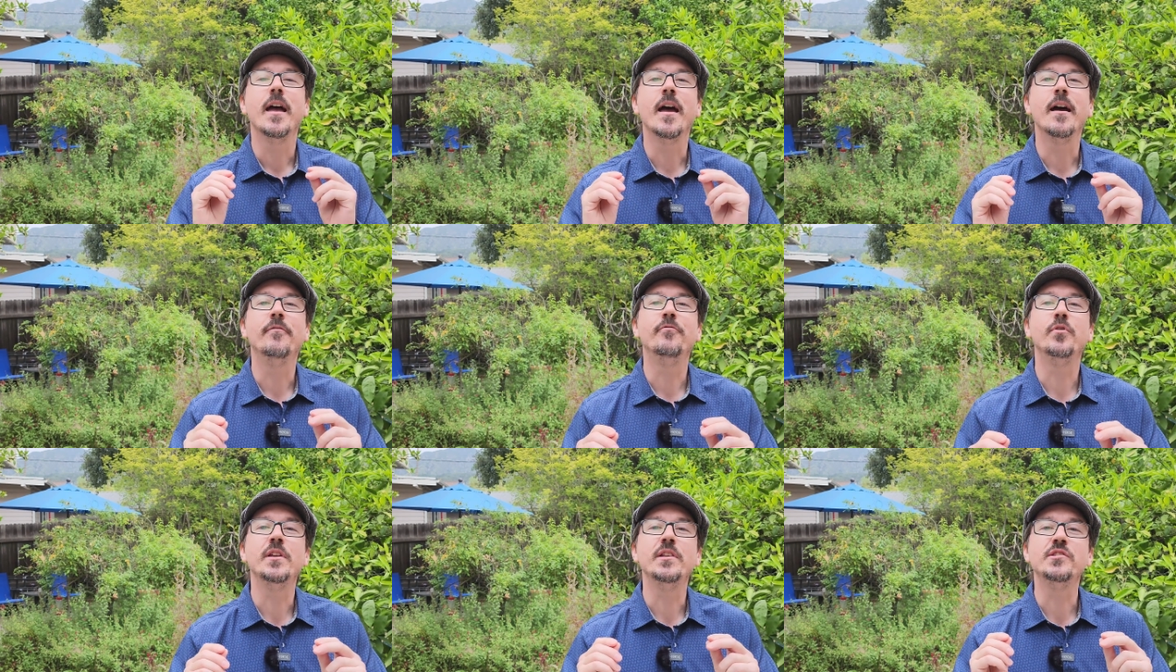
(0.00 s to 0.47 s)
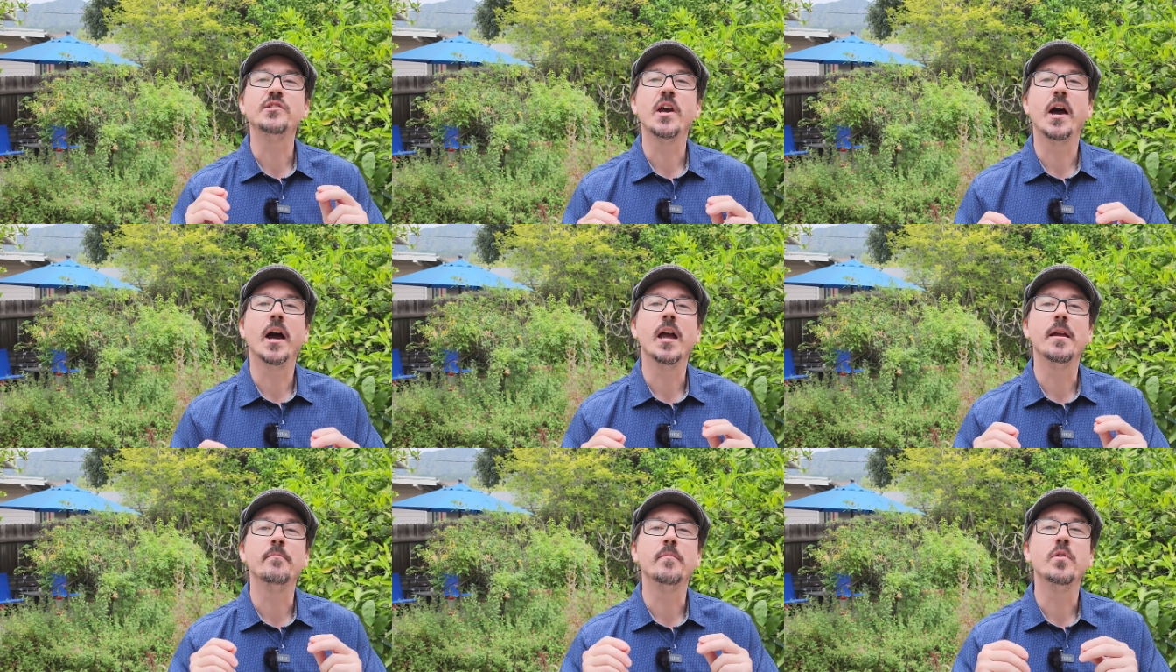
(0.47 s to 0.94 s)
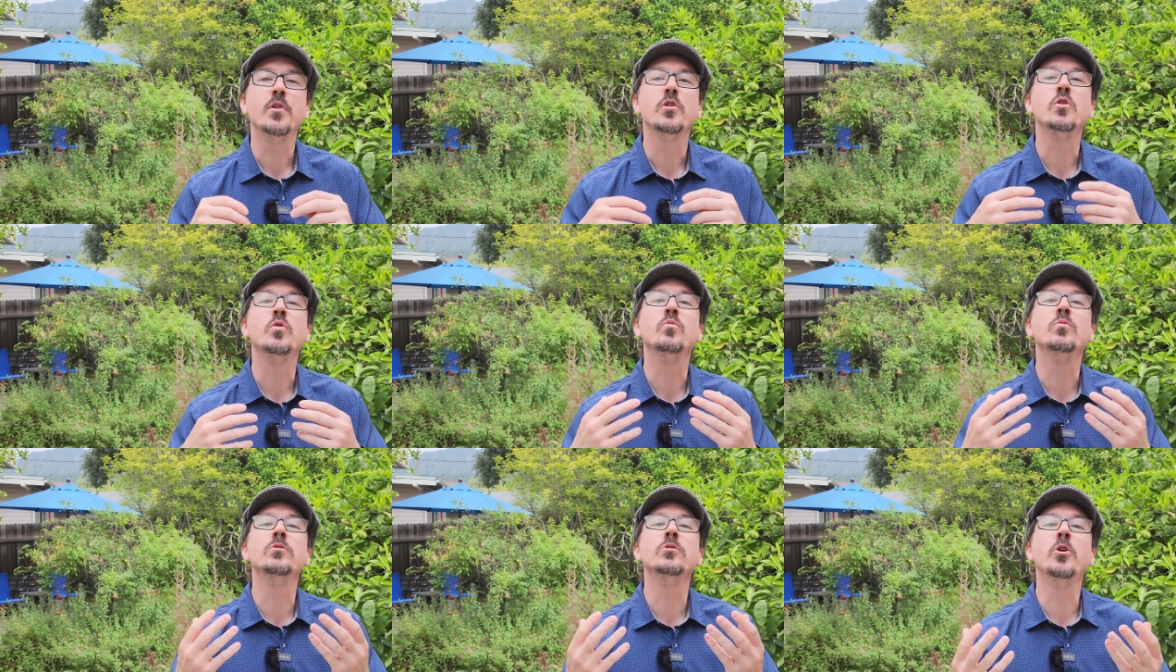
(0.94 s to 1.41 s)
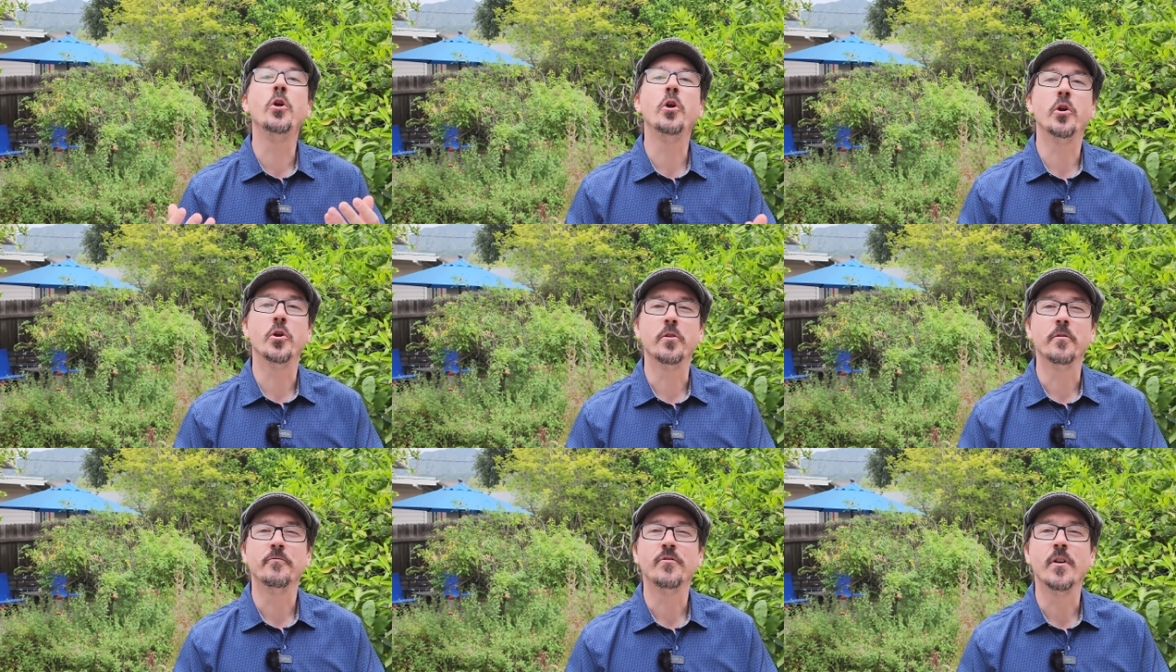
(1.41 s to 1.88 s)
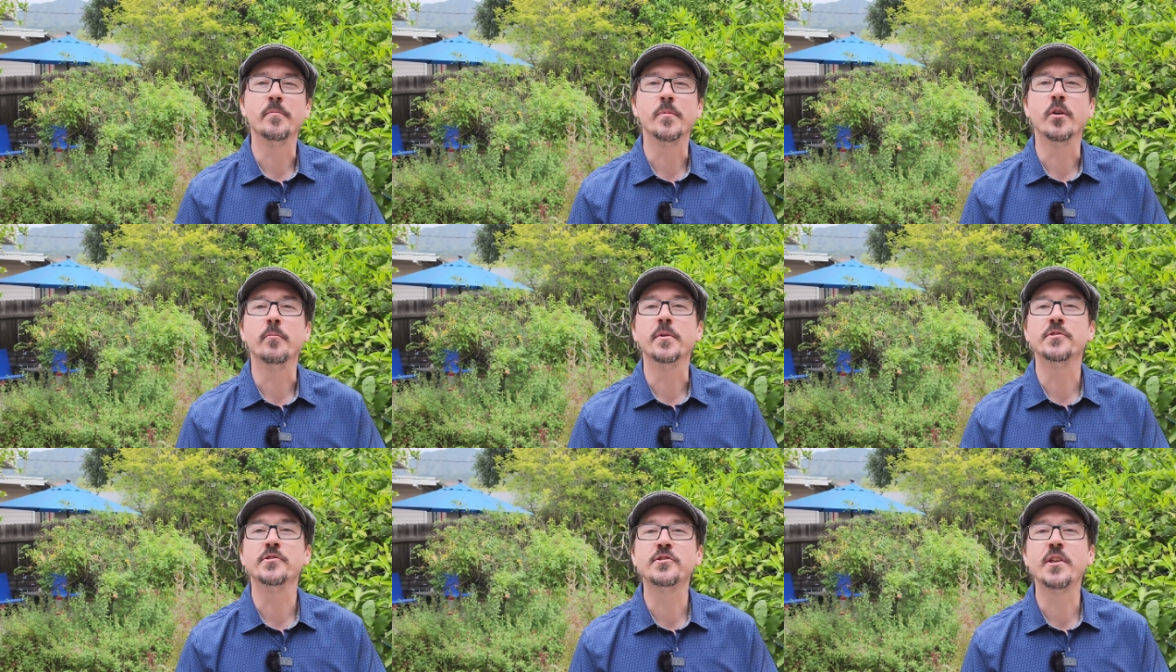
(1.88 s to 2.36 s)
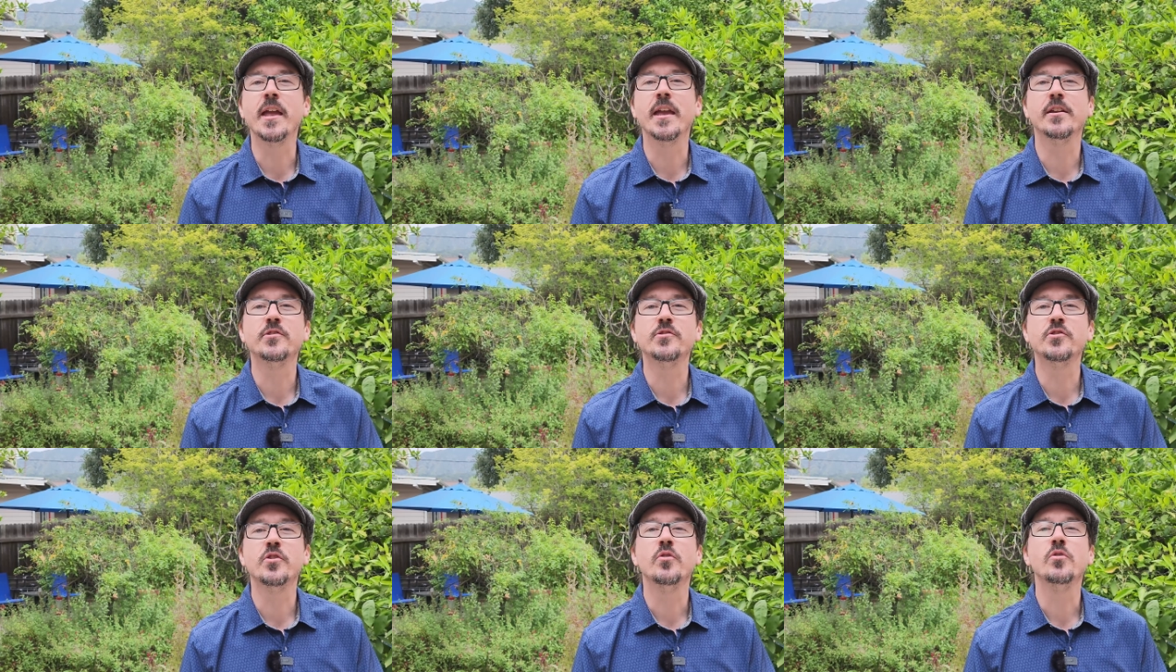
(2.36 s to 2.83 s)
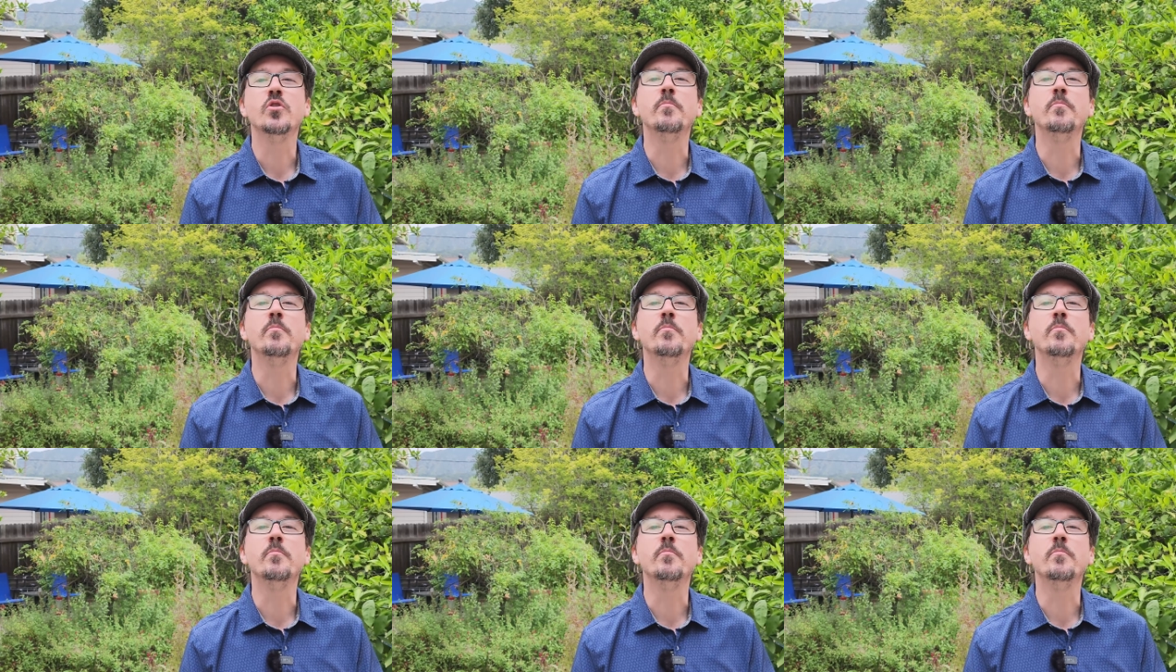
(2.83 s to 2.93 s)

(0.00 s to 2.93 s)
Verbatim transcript: every time you learn from your mistakes,